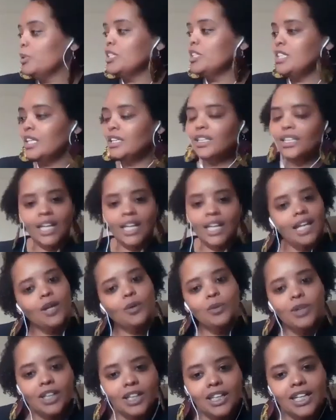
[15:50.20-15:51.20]
Latinos, like
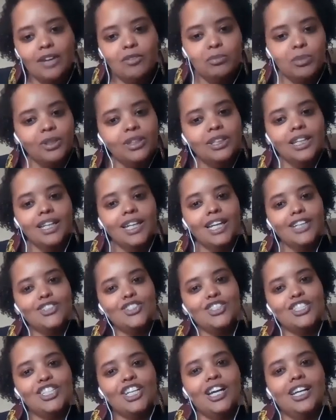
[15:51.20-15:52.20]
we can have fun and like
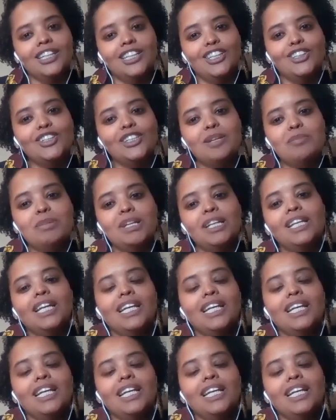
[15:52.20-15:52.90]
just talk, you know what I mean?